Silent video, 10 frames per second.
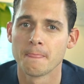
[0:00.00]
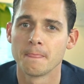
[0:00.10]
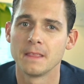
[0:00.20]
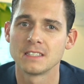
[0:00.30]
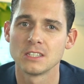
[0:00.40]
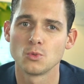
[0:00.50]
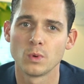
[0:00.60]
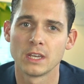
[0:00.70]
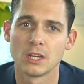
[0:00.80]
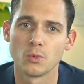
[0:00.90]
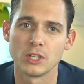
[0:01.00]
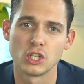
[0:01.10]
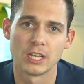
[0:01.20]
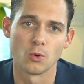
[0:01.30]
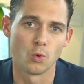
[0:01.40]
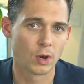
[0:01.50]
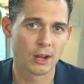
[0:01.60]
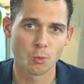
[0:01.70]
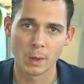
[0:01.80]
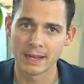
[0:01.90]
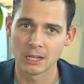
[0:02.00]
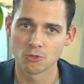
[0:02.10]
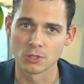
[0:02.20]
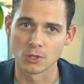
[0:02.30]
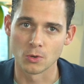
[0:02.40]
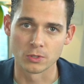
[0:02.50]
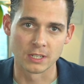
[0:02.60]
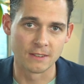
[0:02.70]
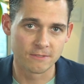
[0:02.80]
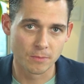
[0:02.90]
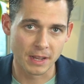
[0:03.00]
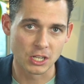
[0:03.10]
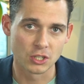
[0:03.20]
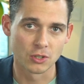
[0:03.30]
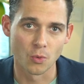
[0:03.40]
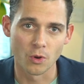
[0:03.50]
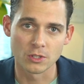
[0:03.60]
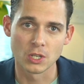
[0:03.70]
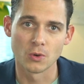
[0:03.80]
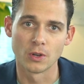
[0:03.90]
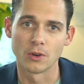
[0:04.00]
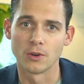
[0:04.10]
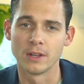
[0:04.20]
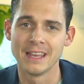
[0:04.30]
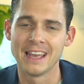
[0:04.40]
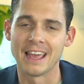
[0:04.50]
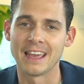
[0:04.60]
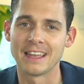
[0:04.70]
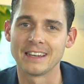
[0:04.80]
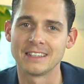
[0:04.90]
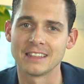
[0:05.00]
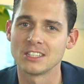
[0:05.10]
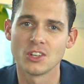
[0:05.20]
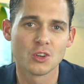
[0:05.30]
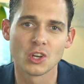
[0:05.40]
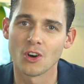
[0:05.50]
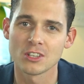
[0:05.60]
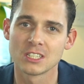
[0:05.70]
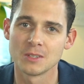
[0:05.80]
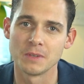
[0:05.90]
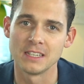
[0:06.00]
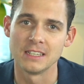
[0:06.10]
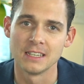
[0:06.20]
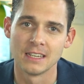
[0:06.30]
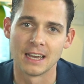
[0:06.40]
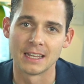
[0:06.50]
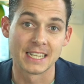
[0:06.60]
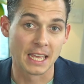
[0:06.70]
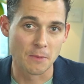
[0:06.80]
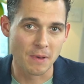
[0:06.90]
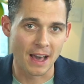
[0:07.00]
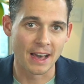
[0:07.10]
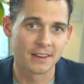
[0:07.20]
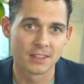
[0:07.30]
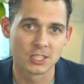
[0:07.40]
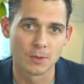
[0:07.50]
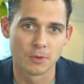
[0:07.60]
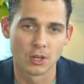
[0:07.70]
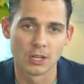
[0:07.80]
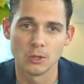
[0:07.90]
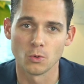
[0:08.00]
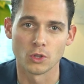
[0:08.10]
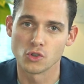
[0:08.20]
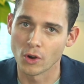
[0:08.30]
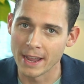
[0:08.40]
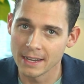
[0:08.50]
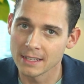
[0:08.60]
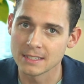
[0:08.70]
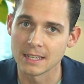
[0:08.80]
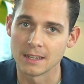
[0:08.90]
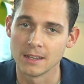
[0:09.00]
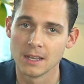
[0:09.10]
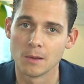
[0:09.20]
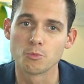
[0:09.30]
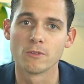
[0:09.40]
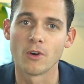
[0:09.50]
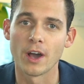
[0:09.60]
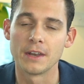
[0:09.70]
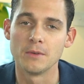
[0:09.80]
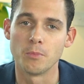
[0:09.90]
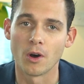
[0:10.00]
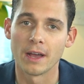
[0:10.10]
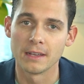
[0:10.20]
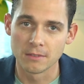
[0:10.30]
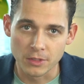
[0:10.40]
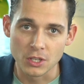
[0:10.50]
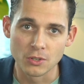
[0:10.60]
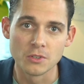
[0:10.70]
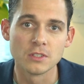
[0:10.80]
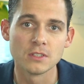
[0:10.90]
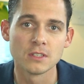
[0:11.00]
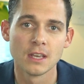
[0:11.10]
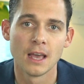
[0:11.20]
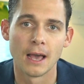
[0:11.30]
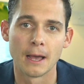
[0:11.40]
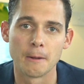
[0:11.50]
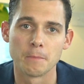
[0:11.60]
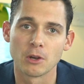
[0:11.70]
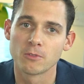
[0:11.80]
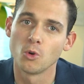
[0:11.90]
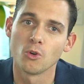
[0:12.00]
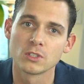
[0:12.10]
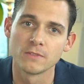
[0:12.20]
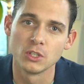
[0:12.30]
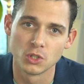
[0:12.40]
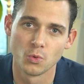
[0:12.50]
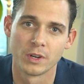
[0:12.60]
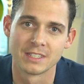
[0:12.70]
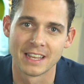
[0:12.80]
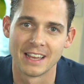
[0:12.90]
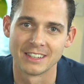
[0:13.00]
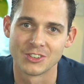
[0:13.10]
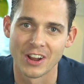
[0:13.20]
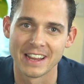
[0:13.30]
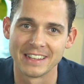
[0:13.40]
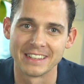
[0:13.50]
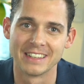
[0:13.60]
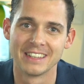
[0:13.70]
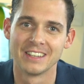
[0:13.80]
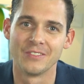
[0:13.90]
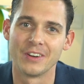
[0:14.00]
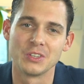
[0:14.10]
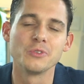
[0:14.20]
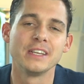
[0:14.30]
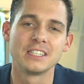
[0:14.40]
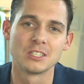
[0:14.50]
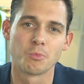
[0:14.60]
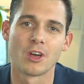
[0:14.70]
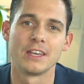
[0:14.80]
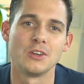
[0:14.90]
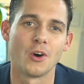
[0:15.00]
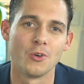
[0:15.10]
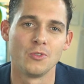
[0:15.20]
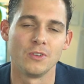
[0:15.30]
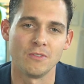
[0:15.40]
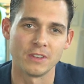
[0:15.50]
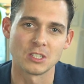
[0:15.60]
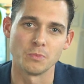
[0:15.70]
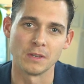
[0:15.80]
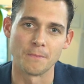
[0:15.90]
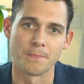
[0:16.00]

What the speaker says: This is where we share all our weekly results and information on what's going on, and there's no cost to be taking part in this community or the trainings that are provided by the users. But of course, if you do want to start trading, well, you'll need to supply your own investment.